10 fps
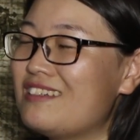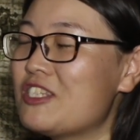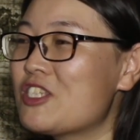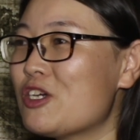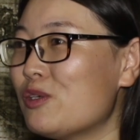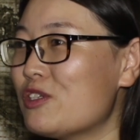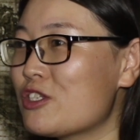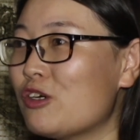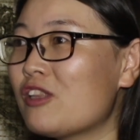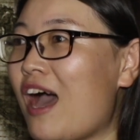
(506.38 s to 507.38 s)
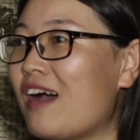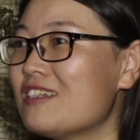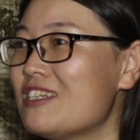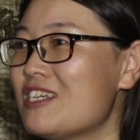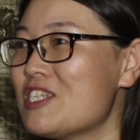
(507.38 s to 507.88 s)
so
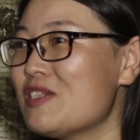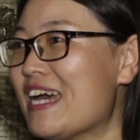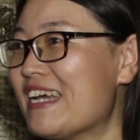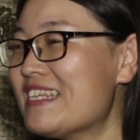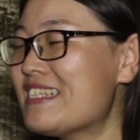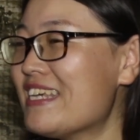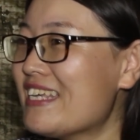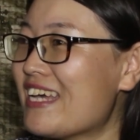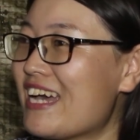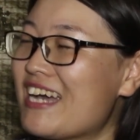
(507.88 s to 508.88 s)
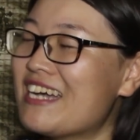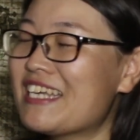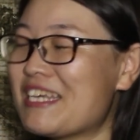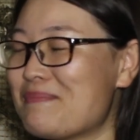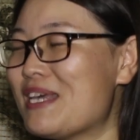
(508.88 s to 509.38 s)
long. So long I see ya,
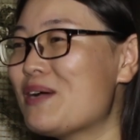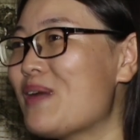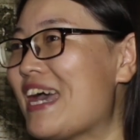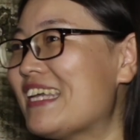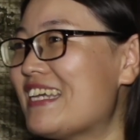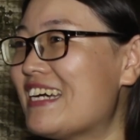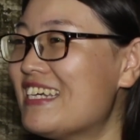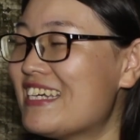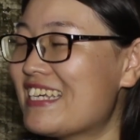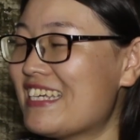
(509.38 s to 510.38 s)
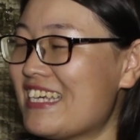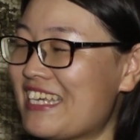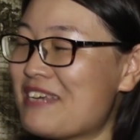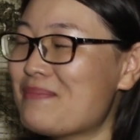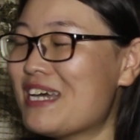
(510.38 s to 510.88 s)
give me a whine,
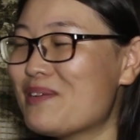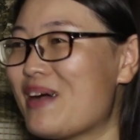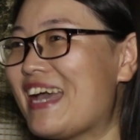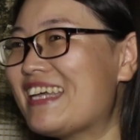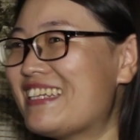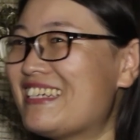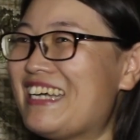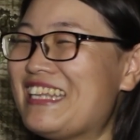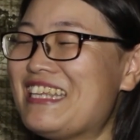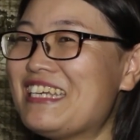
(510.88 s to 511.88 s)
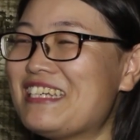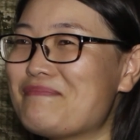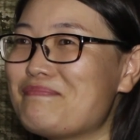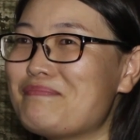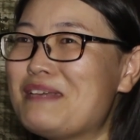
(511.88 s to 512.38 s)
give me a whine. I think
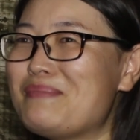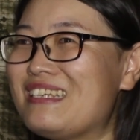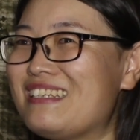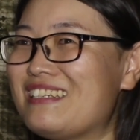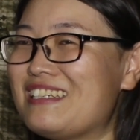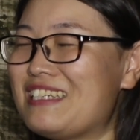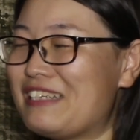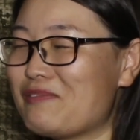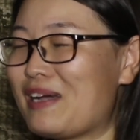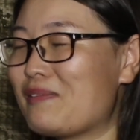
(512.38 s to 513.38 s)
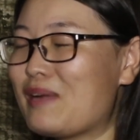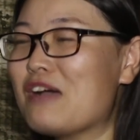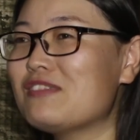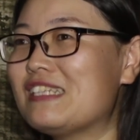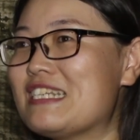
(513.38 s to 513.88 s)
maybe
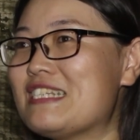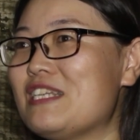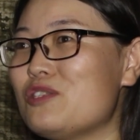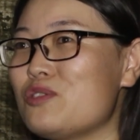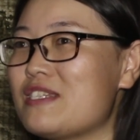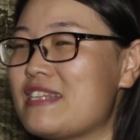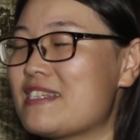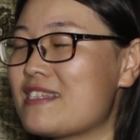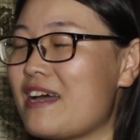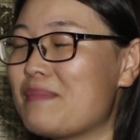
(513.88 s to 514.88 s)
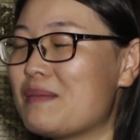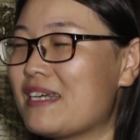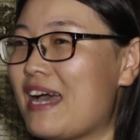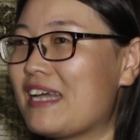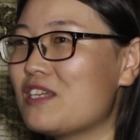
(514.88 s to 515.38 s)
after listening to this song, maybe
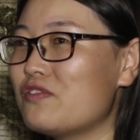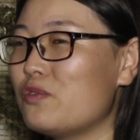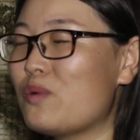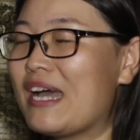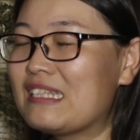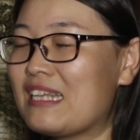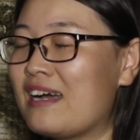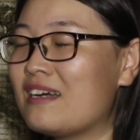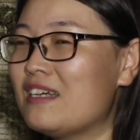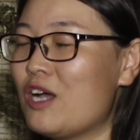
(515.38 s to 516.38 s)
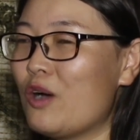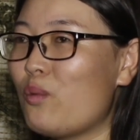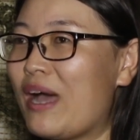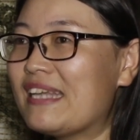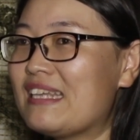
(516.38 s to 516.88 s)
kind of
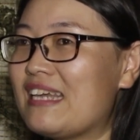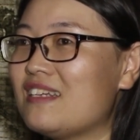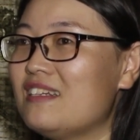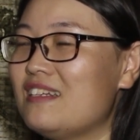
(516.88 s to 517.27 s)
whining,